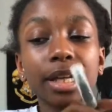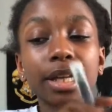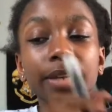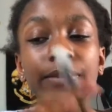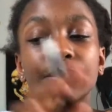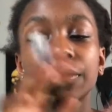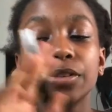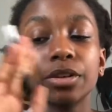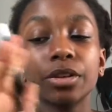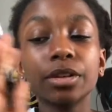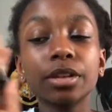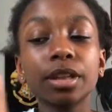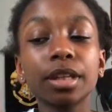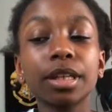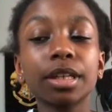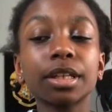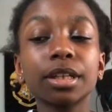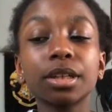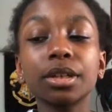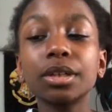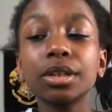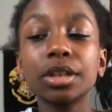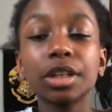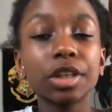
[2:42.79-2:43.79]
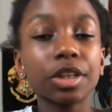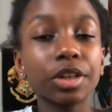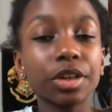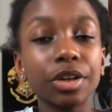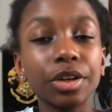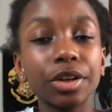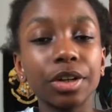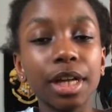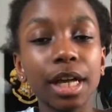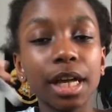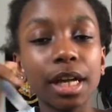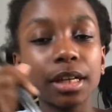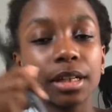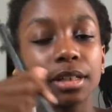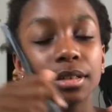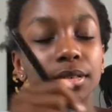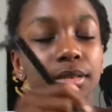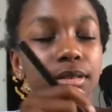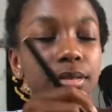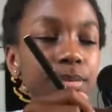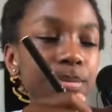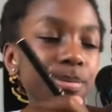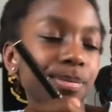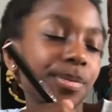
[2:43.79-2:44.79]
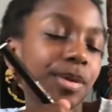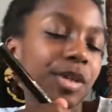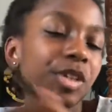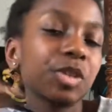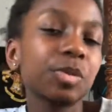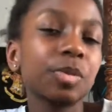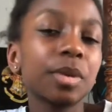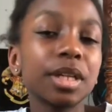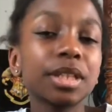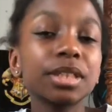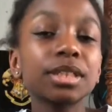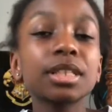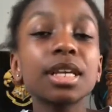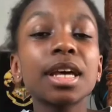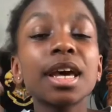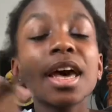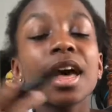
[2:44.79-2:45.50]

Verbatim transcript: If you're, like, good at brush pens,